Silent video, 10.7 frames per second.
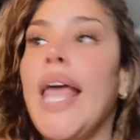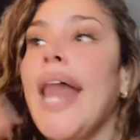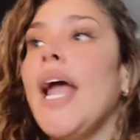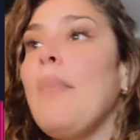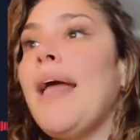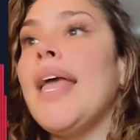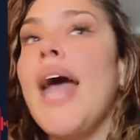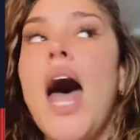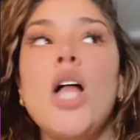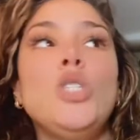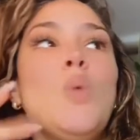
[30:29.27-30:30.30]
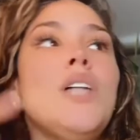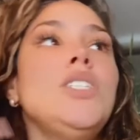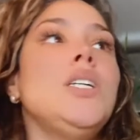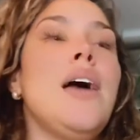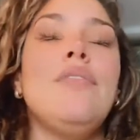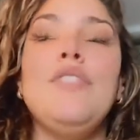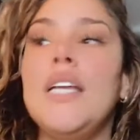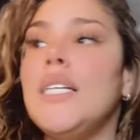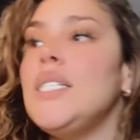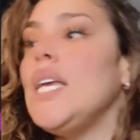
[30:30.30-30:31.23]
getting on my couch, watching
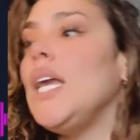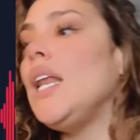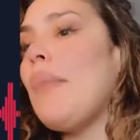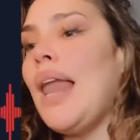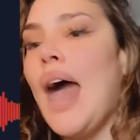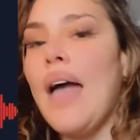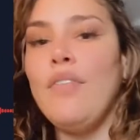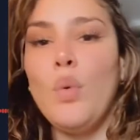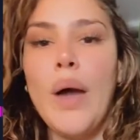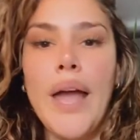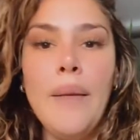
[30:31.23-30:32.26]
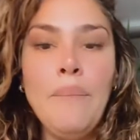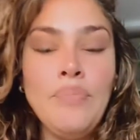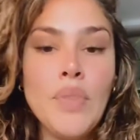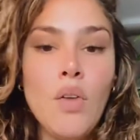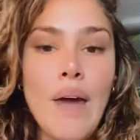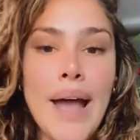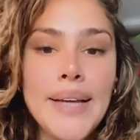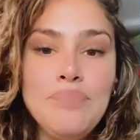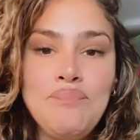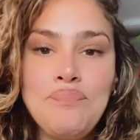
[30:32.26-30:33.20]
Netflix, eating my life away.
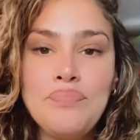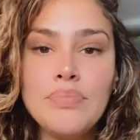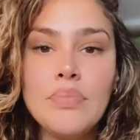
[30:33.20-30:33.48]
Right?